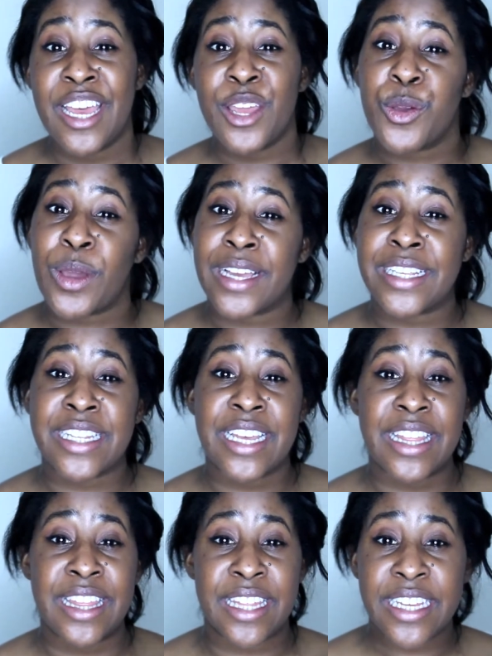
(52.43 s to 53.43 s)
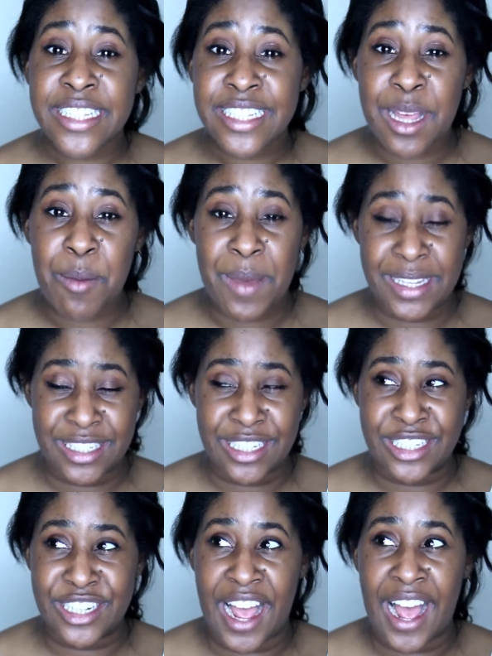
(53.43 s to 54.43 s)
You guys, this
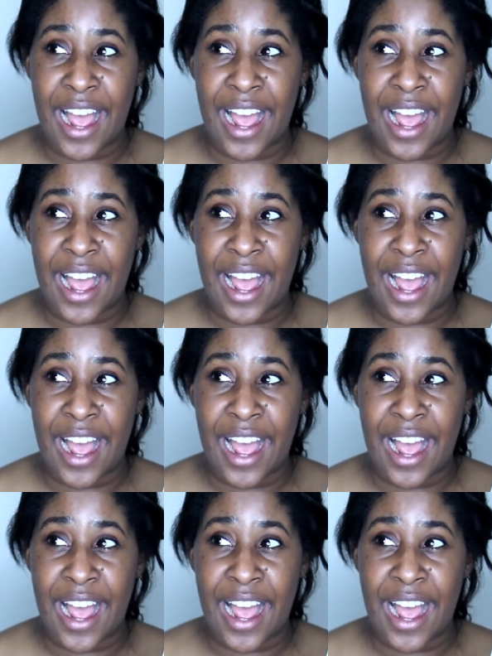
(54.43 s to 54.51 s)
message